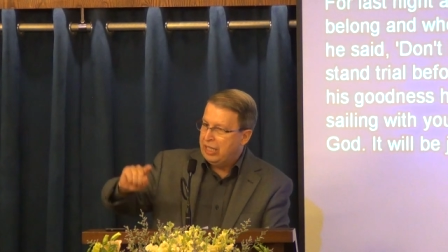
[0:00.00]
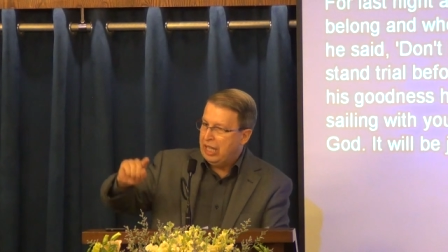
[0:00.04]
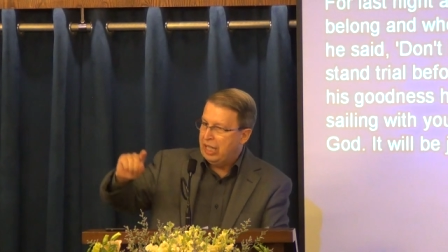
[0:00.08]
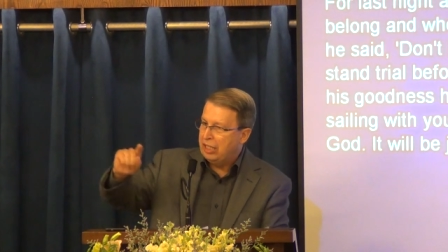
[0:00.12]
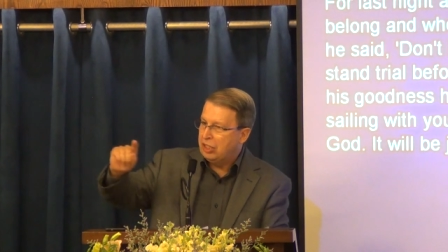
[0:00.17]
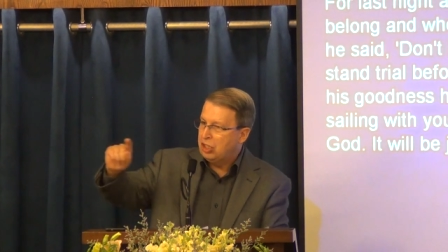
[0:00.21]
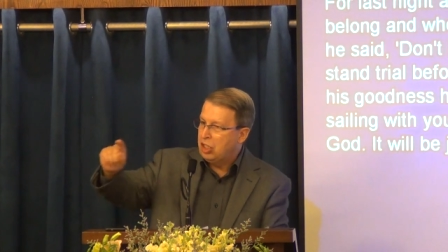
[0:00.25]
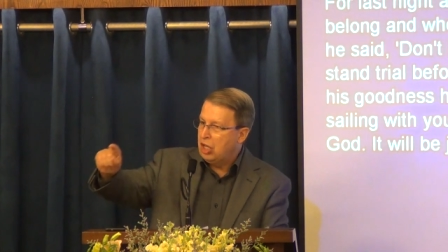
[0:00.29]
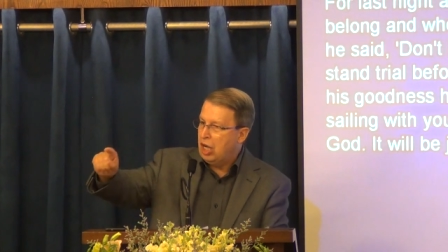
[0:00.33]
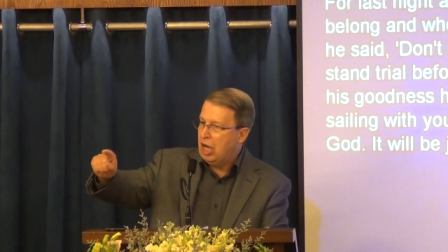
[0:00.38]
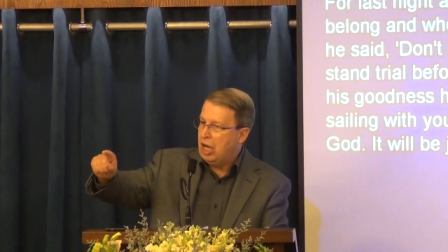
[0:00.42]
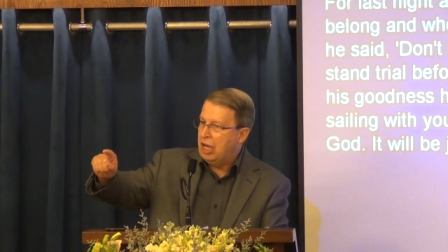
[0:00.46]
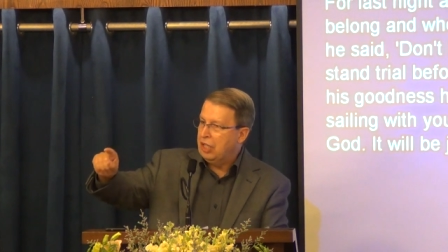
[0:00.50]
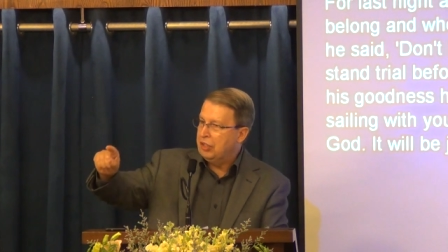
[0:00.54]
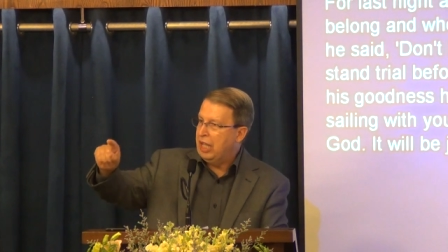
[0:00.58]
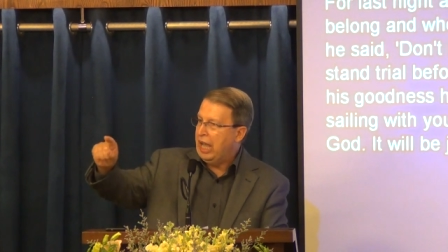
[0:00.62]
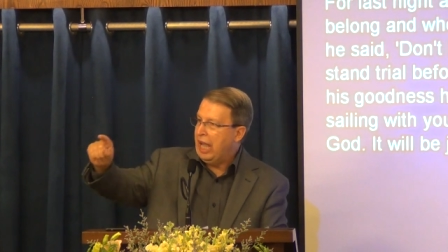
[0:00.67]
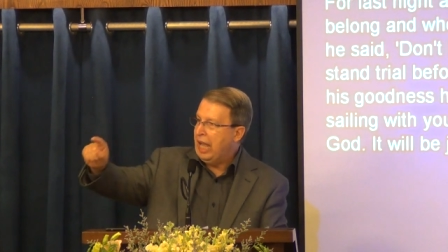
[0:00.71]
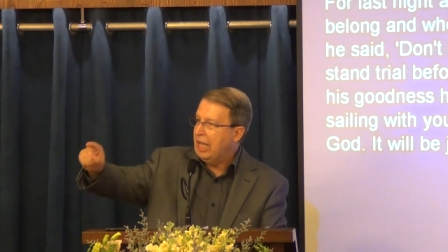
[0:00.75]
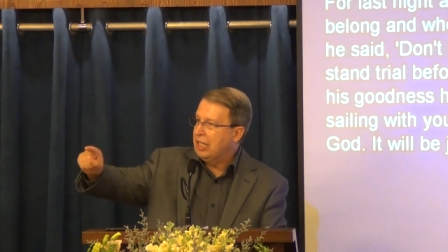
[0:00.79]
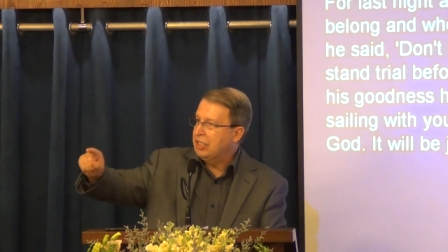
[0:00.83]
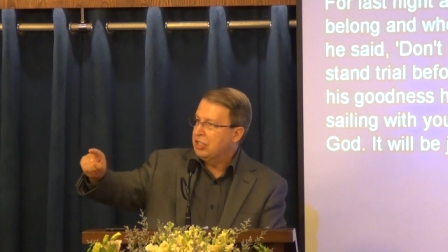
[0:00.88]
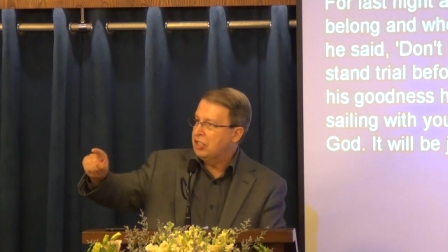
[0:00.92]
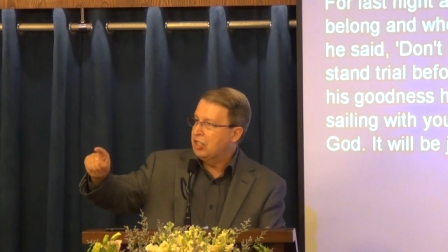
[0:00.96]
that God
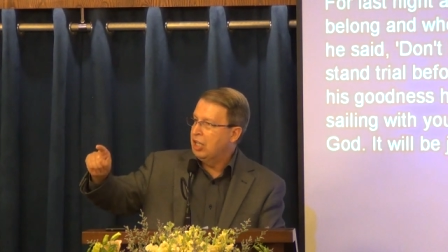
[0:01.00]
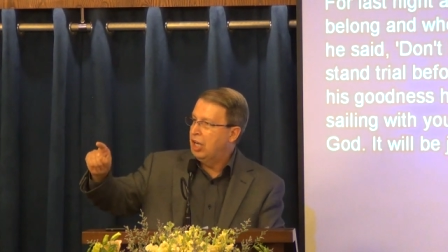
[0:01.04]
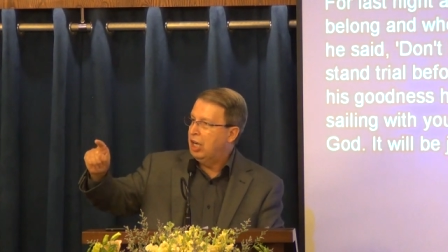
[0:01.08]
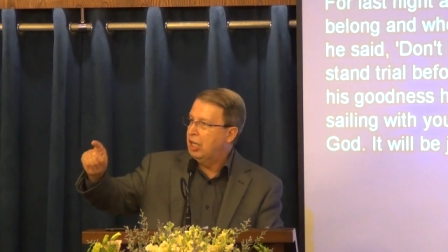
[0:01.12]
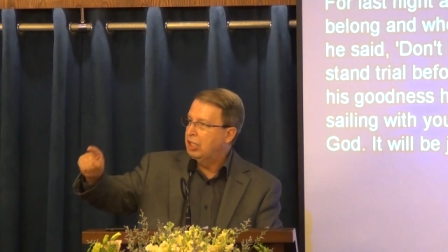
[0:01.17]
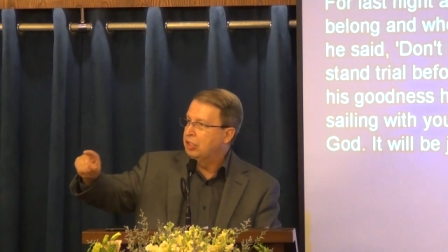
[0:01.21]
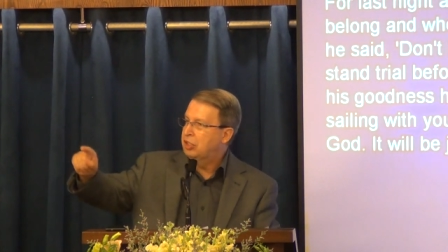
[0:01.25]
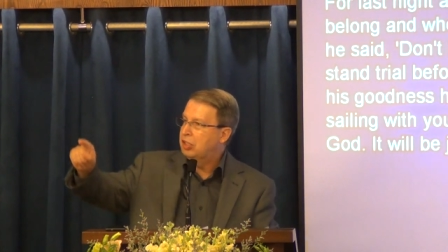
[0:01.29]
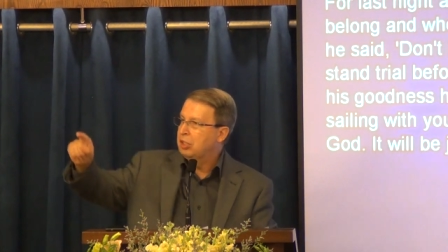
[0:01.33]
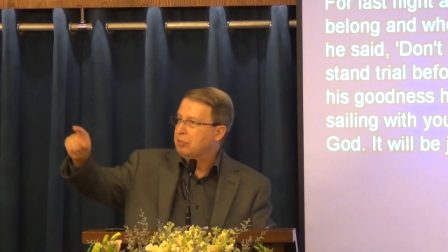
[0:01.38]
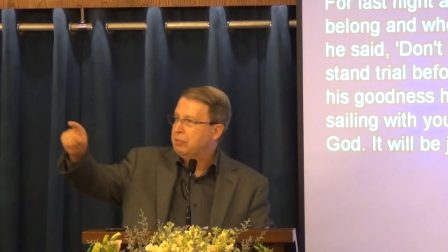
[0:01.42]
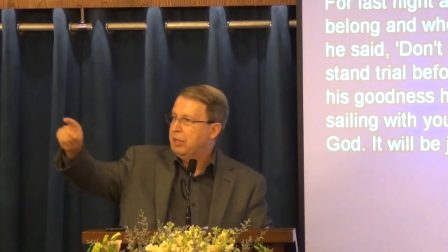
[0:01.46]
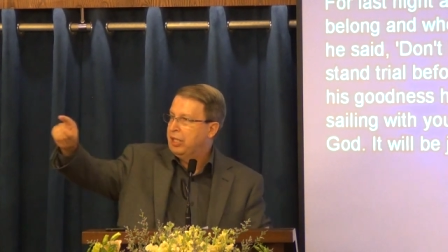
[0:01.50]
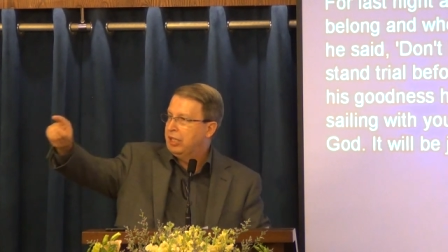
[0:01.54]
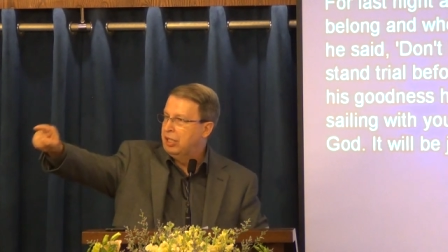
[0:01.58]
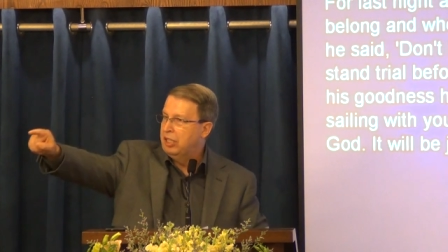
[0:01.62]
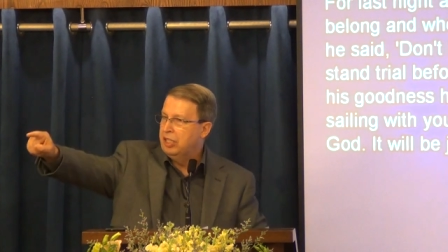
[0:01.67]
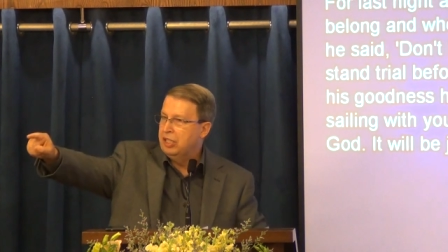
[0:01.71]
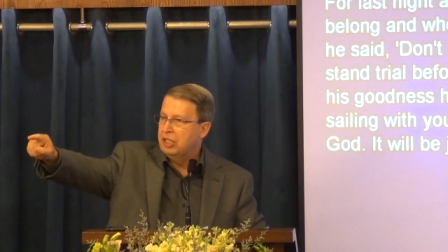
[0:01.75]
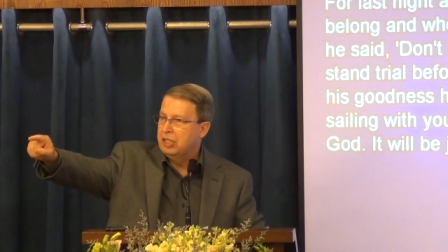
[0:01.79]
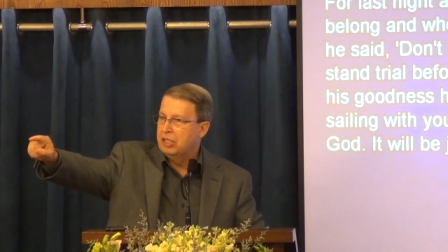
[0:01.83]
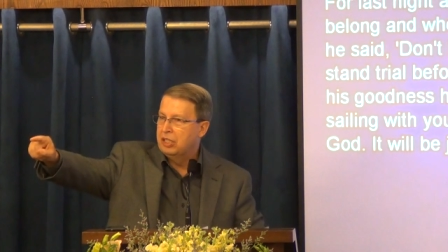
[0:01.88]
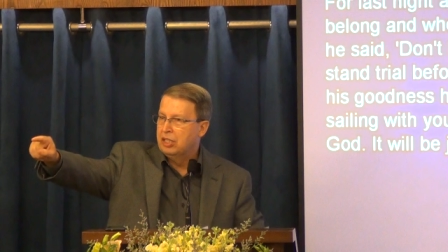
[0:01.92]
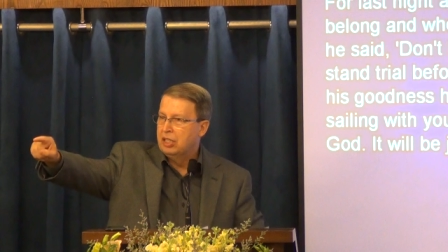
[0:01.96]
has
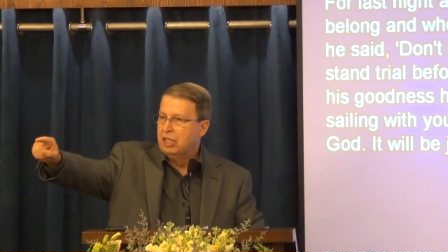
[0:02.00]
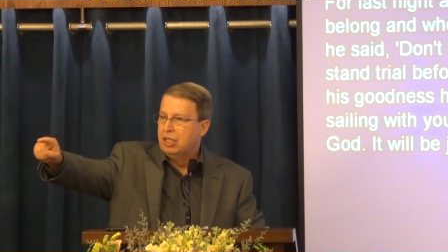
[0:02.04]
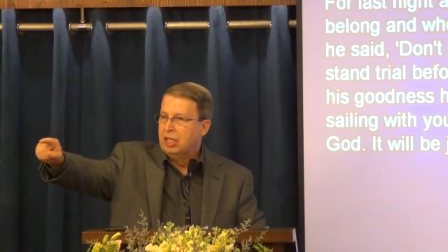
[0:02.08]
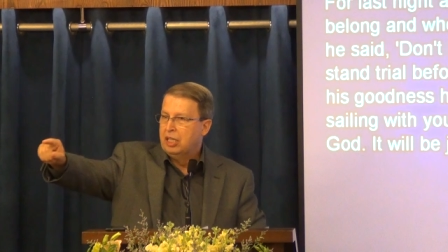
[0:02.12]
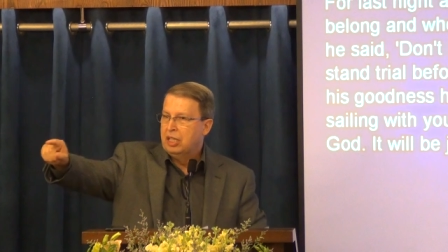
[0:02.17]
ultimately.